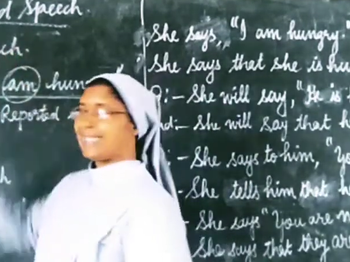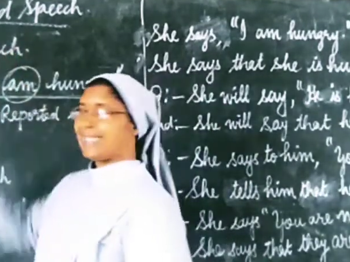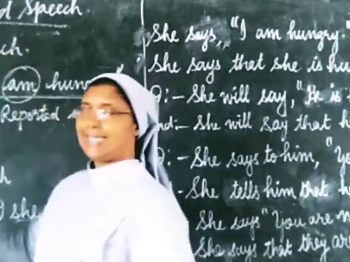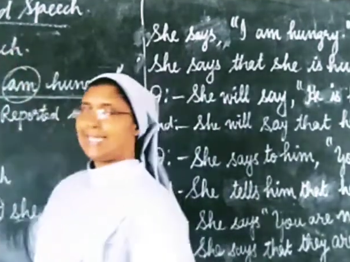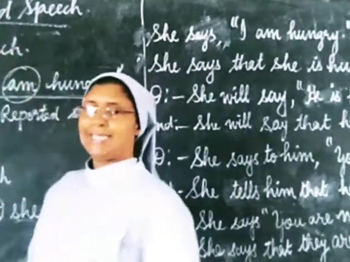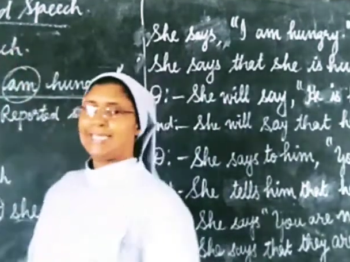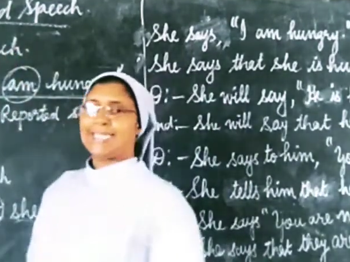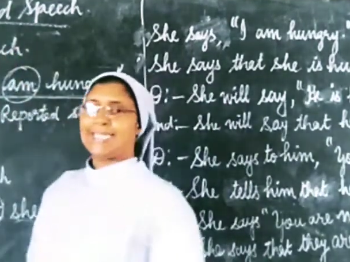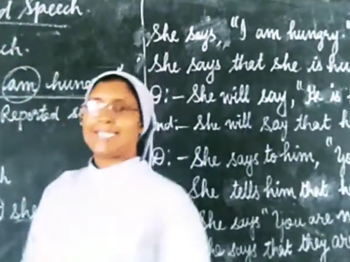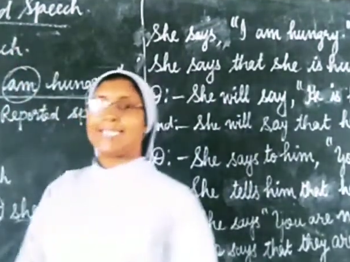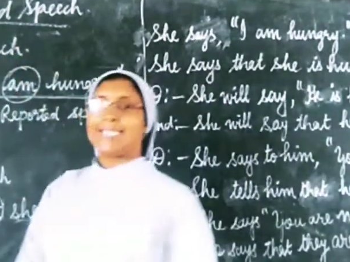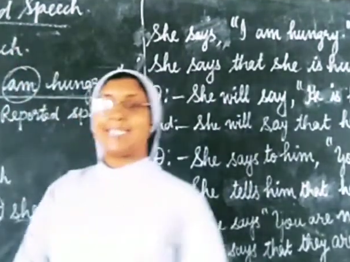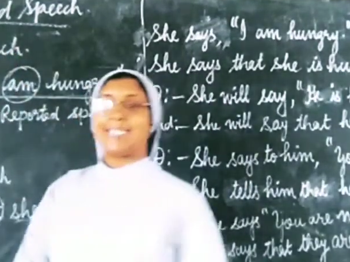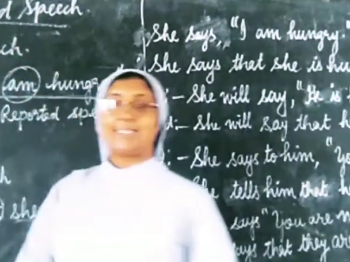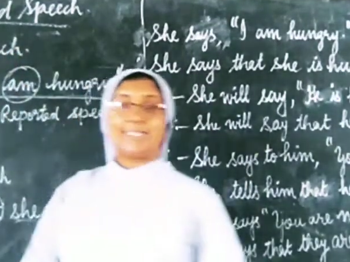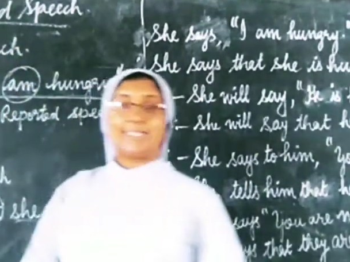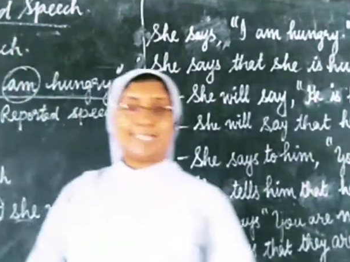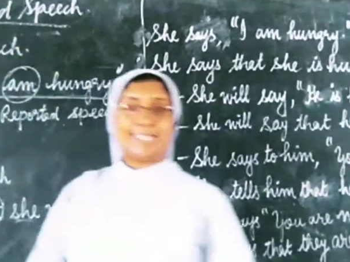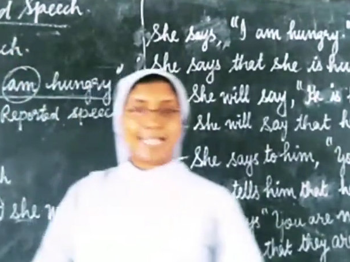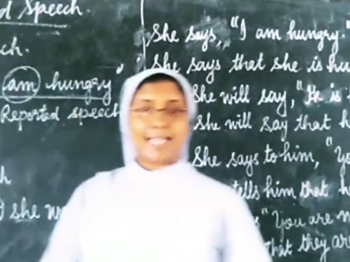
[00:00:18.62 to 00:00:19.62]
see the
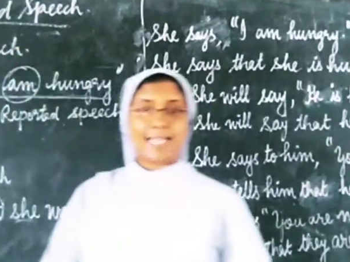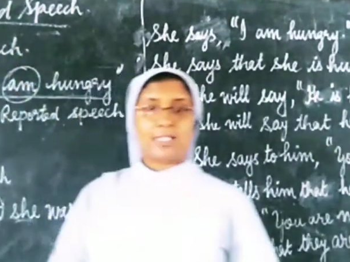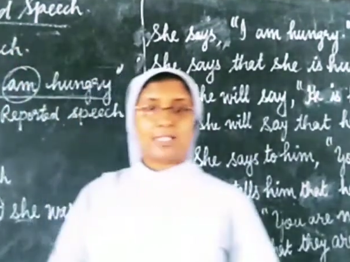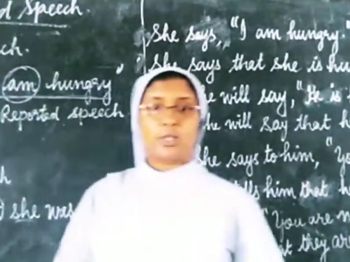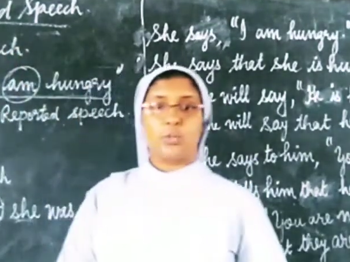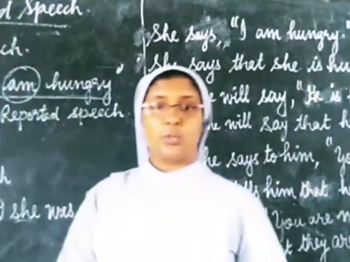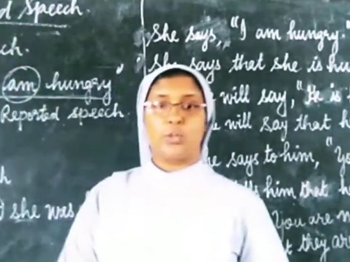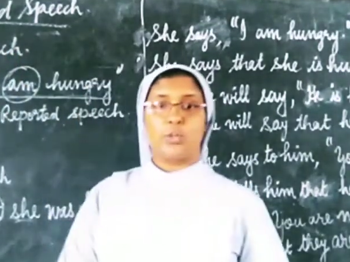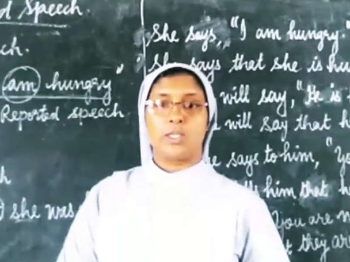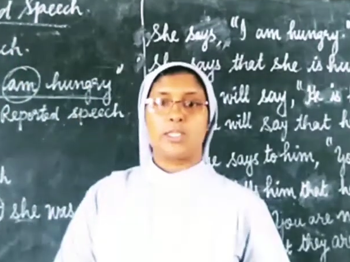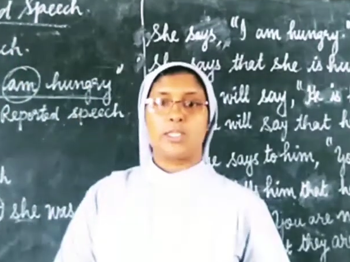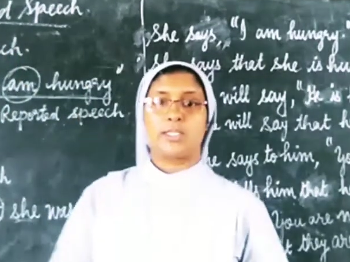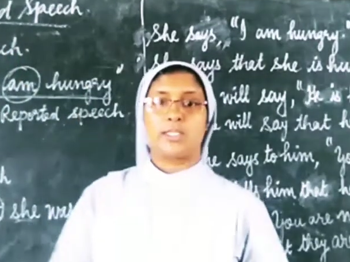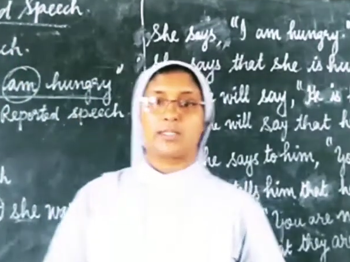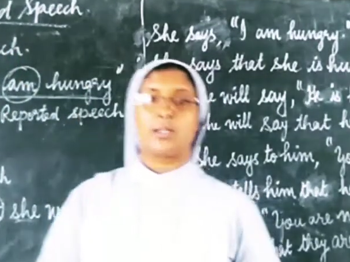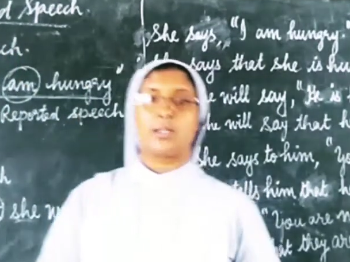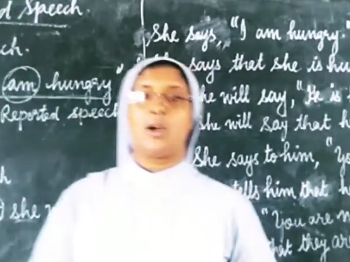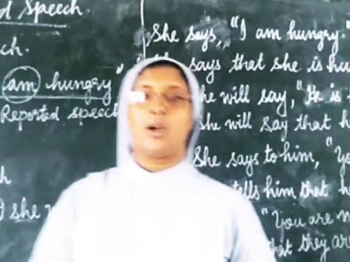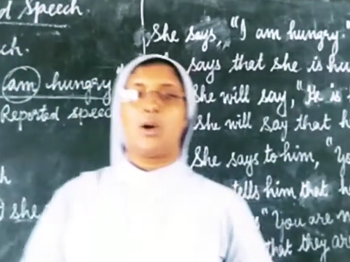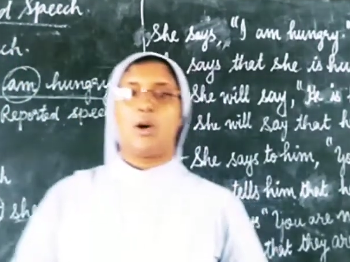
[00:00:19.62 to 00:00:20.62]
exact words
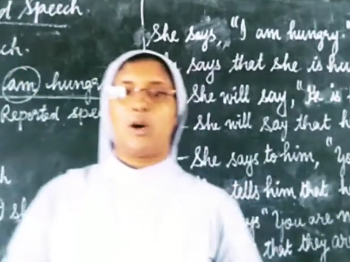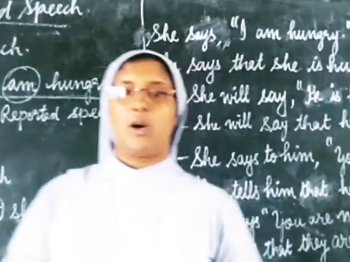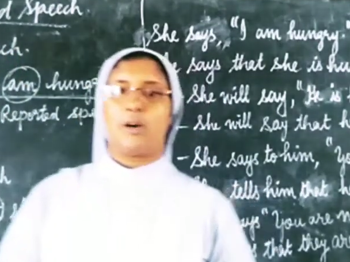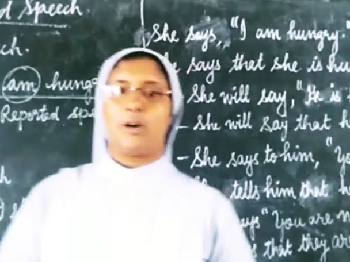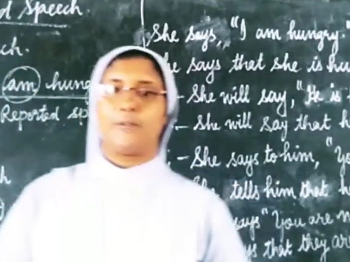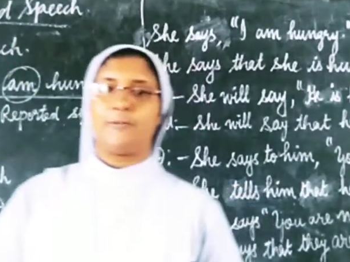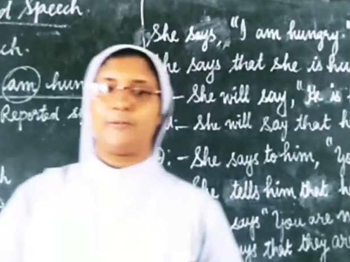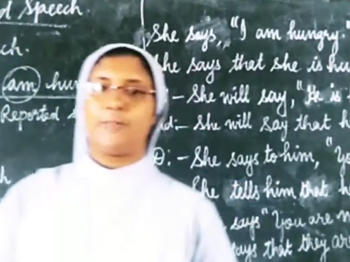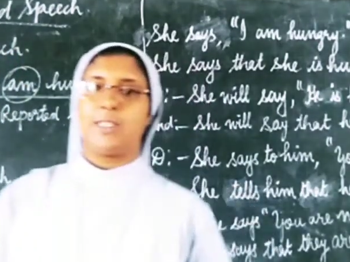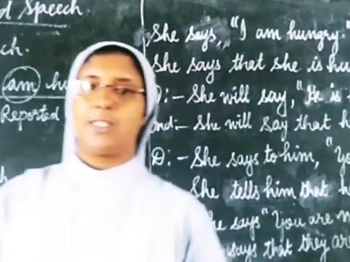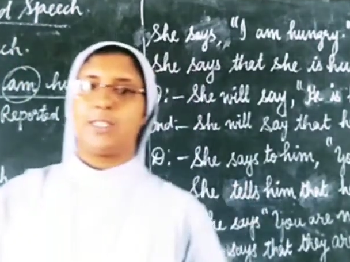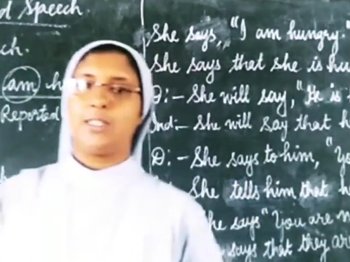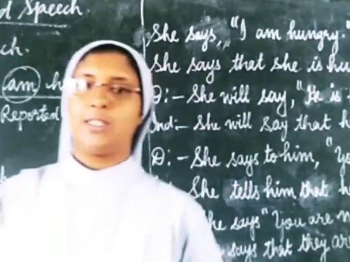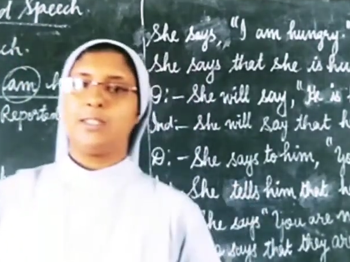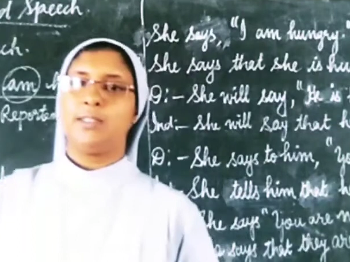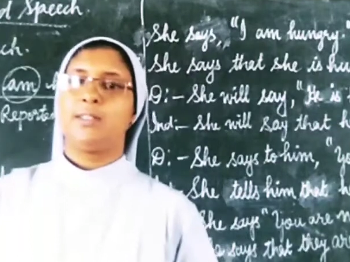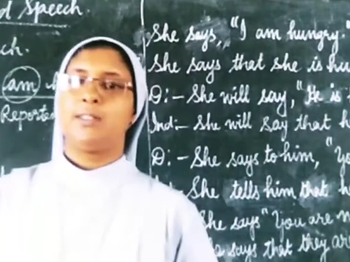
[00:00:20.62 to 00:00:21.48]
of the